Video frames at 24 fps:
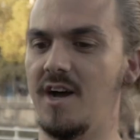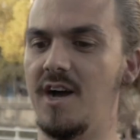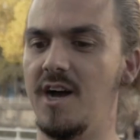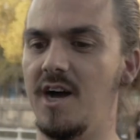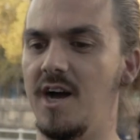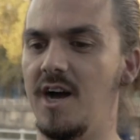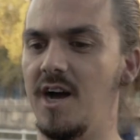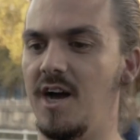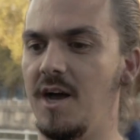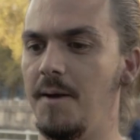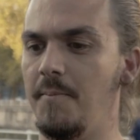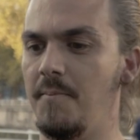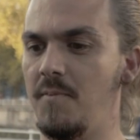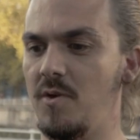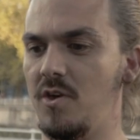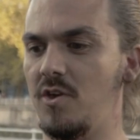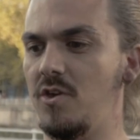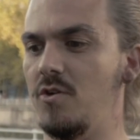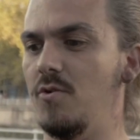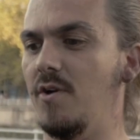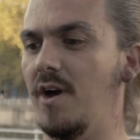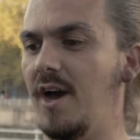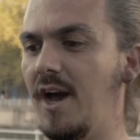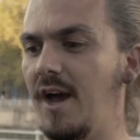
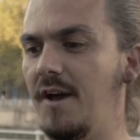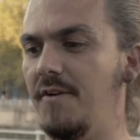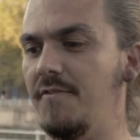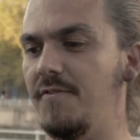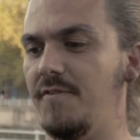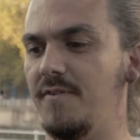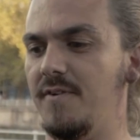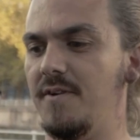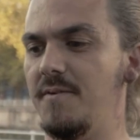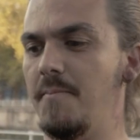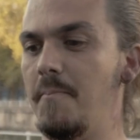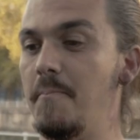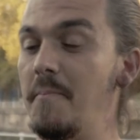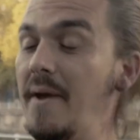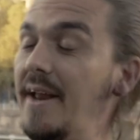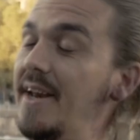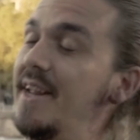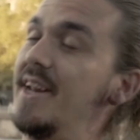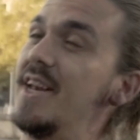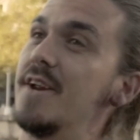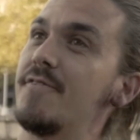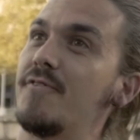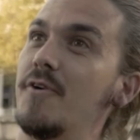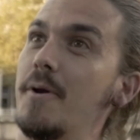You have
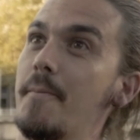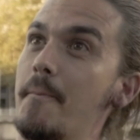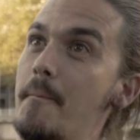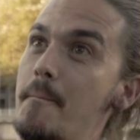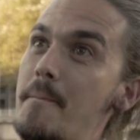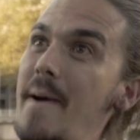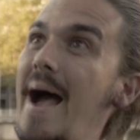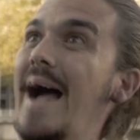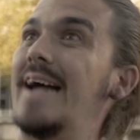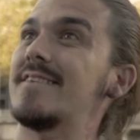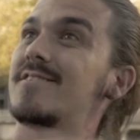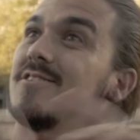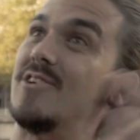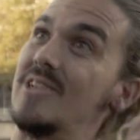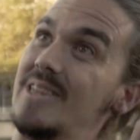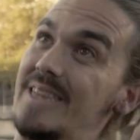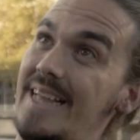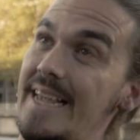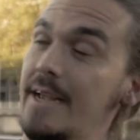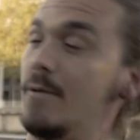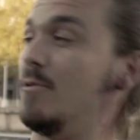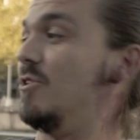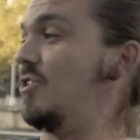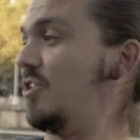many different Basque
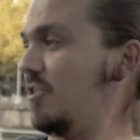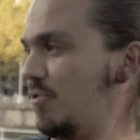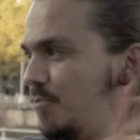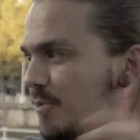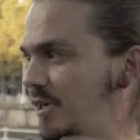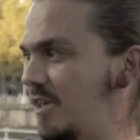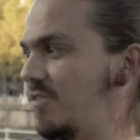languages,